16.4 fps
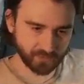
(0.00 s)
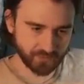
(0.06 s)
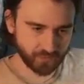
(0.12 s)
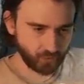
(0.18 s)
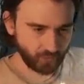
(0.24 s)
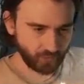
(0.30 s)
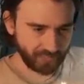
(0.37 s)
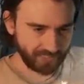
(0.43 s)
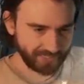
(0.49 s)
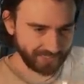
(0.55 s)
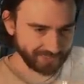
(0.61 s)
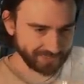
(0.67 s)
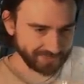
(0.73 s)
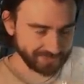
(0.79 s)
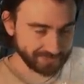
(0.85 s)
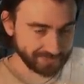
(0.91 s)
Control
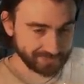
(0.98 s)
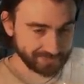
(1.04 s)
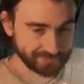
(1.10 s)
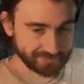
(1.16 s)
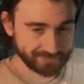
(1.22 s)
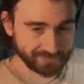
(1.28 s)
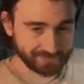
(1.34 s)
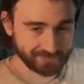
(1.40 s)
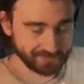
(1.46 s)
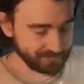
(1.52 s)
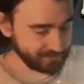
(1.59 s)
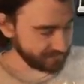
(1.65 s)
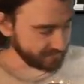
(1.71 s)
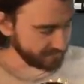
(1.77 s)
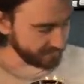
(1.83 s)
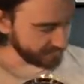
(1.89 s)
and
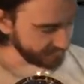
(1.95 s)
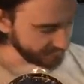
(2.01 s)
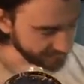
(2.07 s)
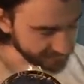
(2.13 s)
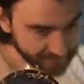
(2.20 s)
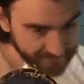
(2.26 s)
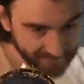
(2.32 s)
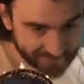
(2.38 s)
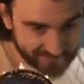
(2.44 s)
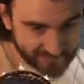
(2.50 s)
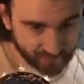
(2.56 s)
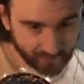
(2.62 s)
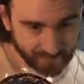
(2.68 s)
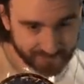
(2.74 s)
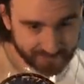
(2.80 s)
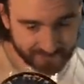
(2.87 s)
uh, Dance
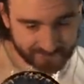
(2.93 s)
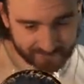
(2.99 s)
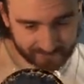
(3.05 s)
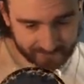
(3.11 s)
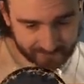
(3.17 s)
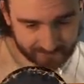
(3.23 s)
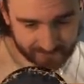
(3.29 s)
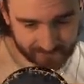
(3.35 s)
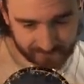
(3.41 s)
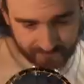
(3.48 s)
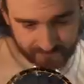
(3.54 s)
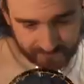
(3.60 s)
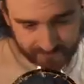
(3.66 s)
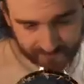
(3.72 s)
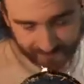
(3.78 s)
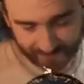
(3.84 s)
of the Manse.
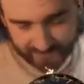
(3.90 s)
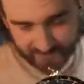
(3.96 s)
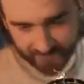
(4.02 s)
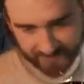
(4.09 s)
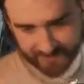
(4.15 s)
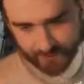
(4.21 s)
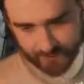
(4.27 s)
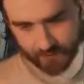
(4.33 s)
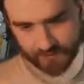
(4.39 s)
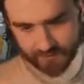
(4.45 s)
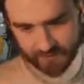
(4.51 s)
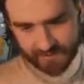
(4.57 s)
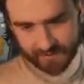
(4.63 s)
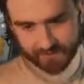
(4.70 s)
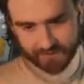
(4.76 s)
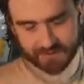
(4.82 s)
Dance of the Manse could also
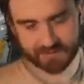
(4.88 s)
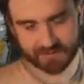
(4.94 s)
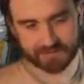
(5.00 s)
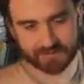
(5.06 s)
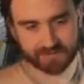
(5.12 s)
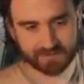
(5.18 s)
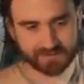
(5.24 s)
be dangerous.